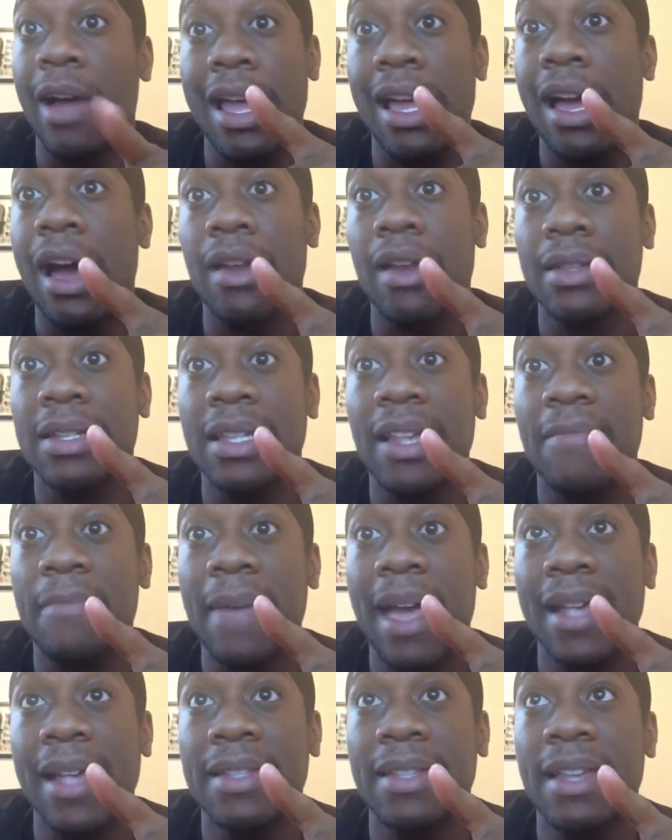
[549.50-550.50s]
why he called himself
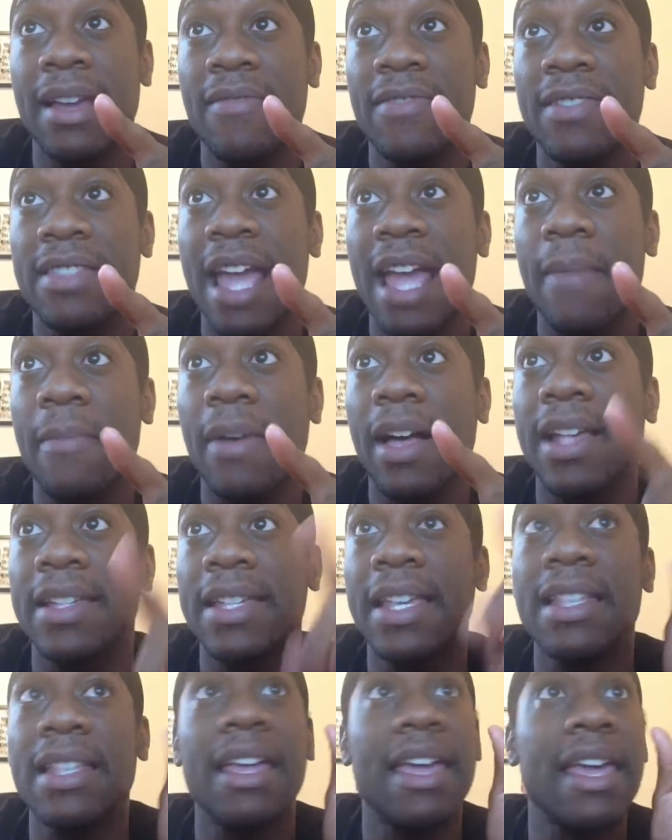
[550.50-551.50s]
Masta Everything,
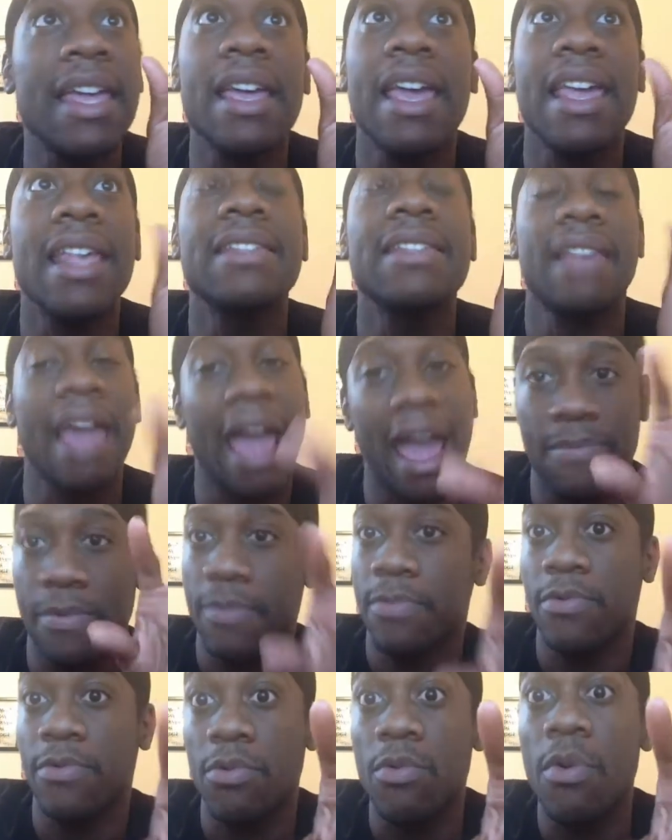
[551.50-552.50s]
because he's
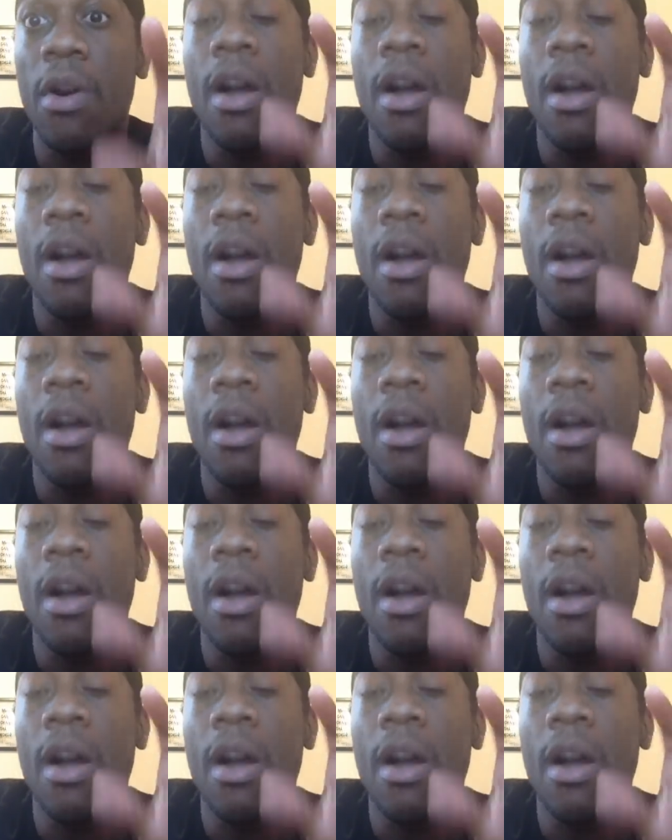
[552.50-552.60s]
capable.